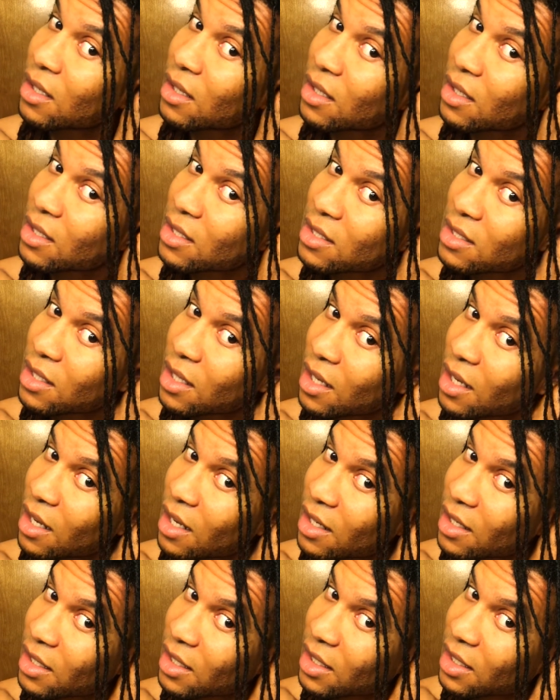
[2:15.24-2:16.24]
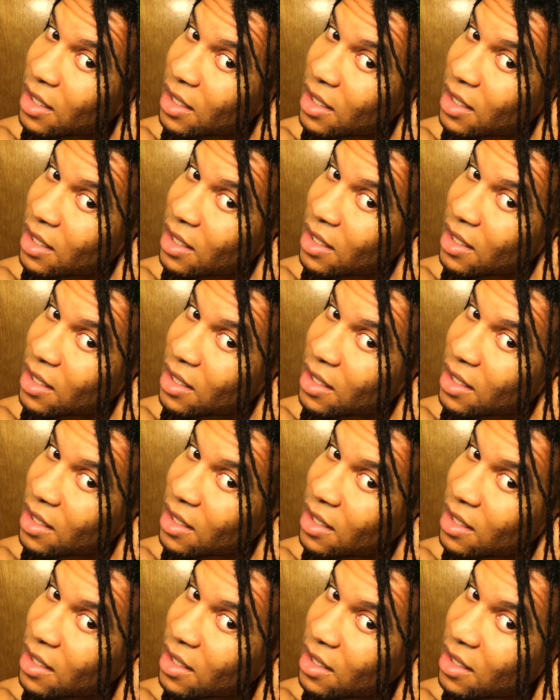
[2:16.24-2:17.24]
this lock
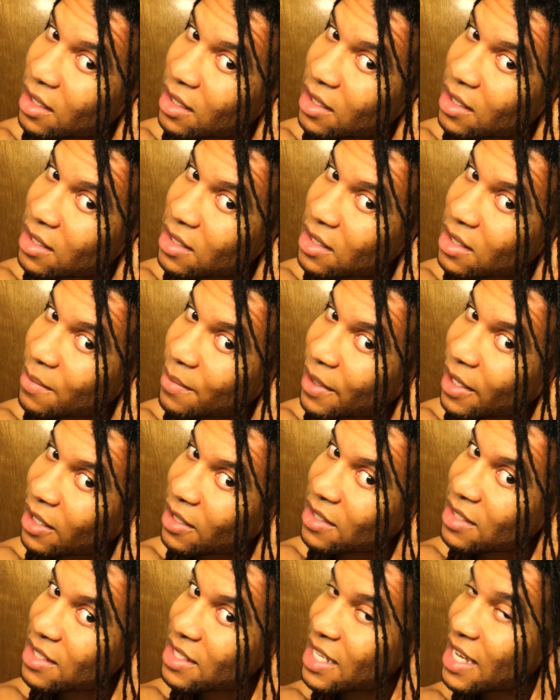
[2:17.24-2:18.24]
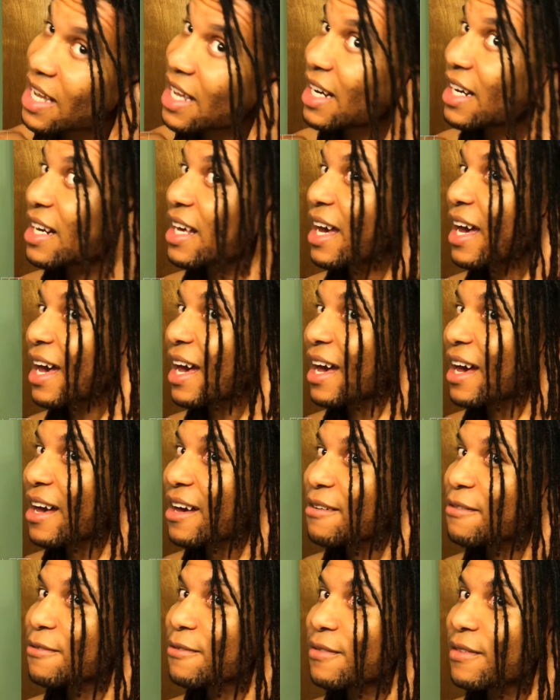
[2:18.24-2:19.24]
is about 10 and a
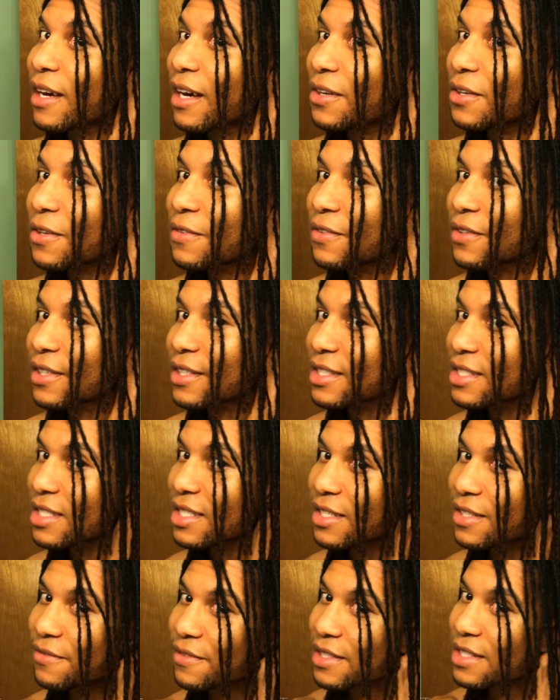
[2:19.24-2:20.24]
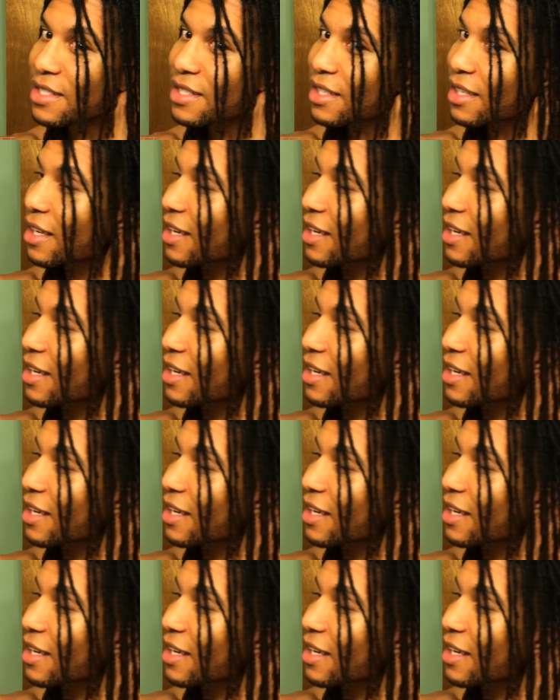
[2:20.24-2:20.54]
half. I don't know if you can see if it's in the